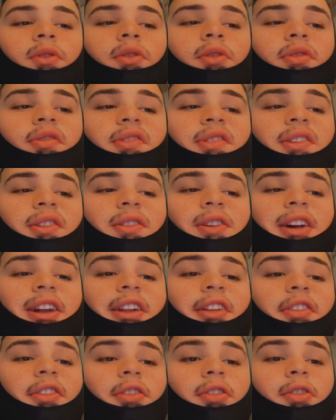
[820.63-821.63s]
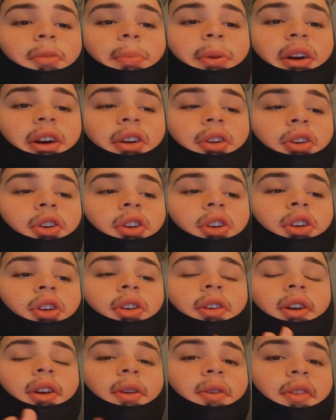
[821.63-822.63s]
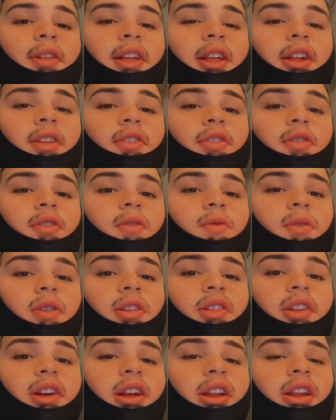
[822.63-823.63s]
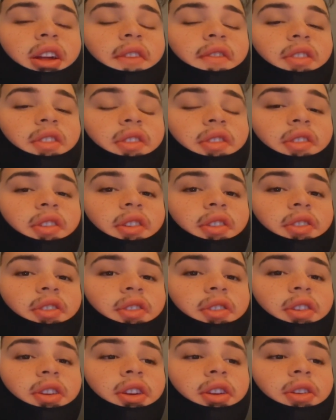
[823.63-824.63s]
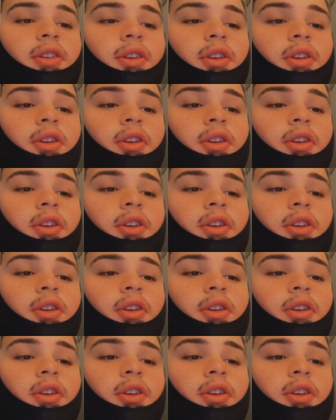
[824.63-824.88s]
Still at a 2, but I was at a 2 once I left the surgery.